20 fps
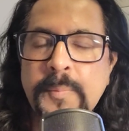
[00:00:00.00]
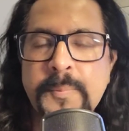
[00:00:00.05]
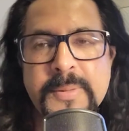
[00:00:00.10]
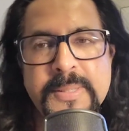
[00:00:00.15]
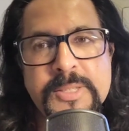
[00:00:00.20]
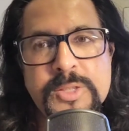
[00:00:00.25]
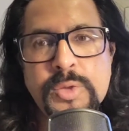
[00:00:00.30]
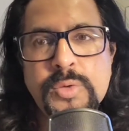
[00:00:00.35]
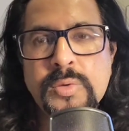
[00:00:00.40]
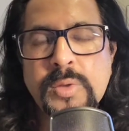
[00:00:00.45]

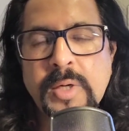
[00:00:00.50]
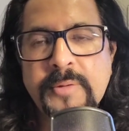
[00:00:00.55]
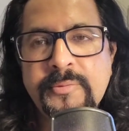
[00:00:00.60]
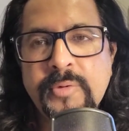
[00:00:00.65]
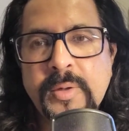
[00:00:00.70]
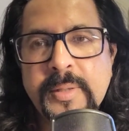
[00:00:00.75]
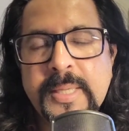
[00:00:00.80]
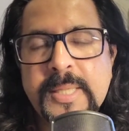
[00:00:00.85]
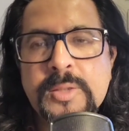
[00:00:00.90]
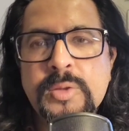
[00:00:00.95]
Please do not
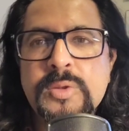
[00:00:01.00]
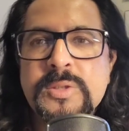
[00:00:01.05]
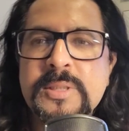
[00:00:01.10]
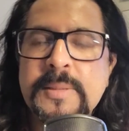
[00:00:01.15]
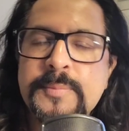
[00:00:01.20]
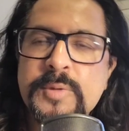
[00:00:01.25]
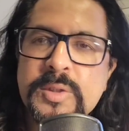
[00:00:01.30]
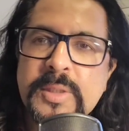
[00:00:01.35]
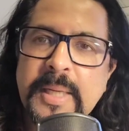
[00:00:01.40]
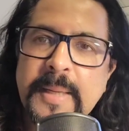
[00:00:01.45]
forget to
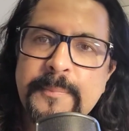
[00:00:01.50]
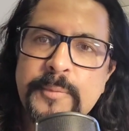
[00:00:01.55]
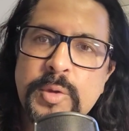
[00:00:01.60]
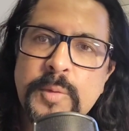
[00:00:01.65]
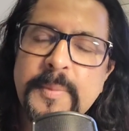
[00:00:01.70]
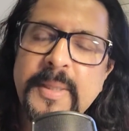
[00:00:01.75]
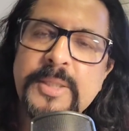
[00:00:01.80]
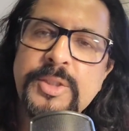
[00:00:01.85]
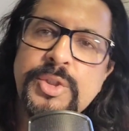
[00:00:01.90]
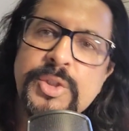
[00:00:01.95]
subscribe to
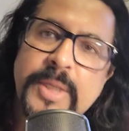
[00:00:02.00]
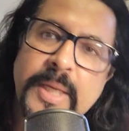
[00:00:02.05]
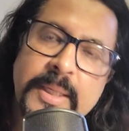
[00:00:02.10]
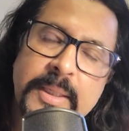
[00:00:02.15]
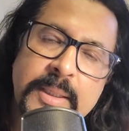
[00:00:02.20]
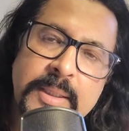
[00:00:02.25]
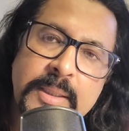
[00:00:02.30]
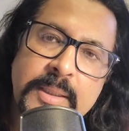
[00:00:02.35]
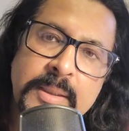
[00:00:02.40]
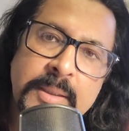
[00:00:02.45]
my
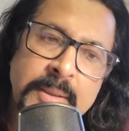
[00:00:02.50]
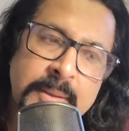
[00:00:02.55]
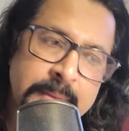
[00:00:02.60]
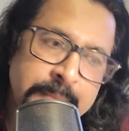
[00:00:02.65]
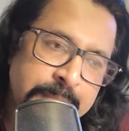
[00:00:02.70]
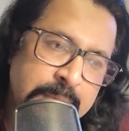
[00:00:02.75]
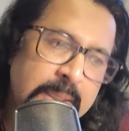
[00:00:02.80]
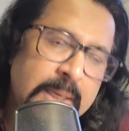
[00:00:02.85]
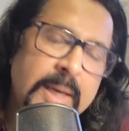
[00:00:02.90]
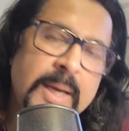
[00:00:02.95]
channel.
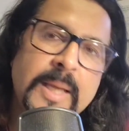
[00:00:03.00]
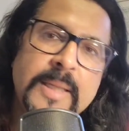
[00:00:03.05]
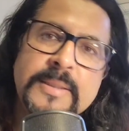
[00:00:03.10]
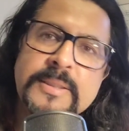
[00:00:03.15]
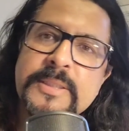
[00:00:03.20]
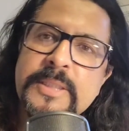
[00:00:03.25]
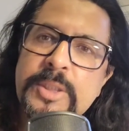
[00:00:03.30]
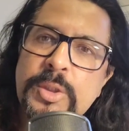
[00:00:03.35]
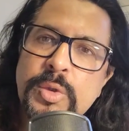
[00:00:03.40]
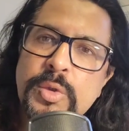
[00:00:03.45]
I'll
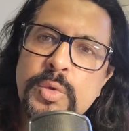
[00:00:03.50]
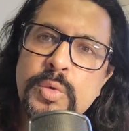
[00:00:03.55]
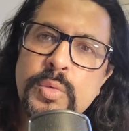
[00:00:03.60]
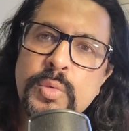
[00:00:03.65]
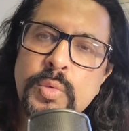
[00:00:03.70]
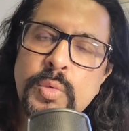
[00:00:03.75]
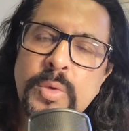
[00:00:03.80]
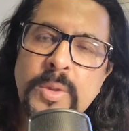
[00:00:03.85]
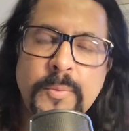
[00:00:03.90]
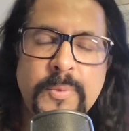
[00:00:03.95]
see you
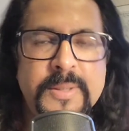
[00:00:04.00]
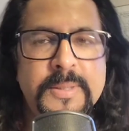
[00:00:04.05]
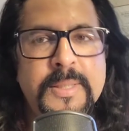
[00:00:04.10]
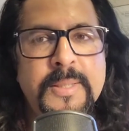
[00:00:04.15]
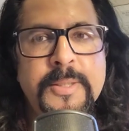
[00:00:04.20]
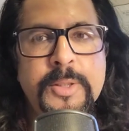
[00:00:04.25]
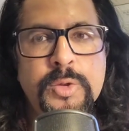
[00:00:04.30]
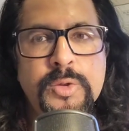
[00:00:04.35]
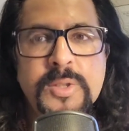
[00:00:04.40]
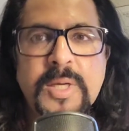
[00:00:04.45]
soon with a
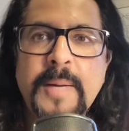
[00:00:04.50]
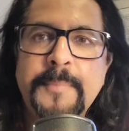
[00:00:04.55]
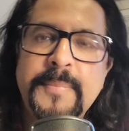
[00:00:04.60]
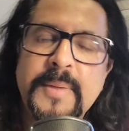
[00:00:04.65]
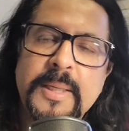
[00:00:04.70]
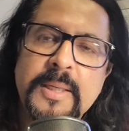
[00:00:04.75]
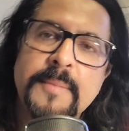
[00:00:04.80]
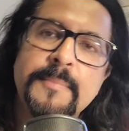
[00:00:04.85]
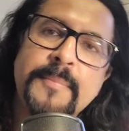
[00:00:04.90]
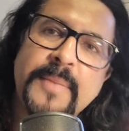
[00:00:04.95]
new
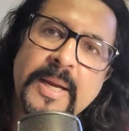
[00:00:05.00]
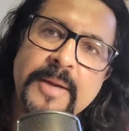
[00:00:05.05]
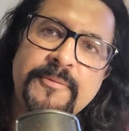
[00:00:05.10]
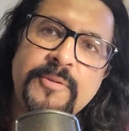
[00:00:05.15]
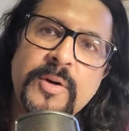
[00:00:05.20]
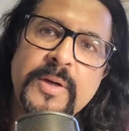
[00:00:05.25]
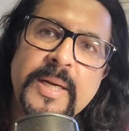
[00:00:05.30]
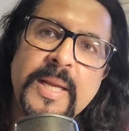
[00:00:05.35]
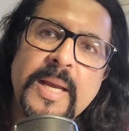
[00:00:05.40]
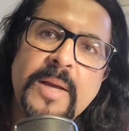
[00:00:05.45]
topic. Bye
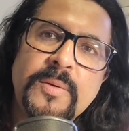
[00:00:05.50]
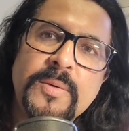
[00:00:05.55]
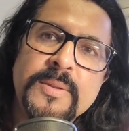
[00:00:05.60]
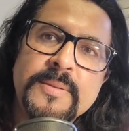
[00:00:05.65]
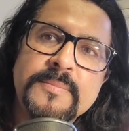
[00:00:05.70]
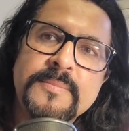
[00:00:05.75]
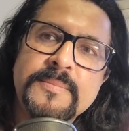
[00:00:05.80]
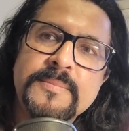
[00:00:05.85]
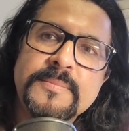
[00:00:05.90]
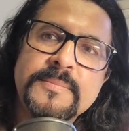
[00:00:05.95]
for
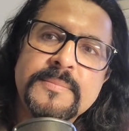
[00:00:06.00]
now.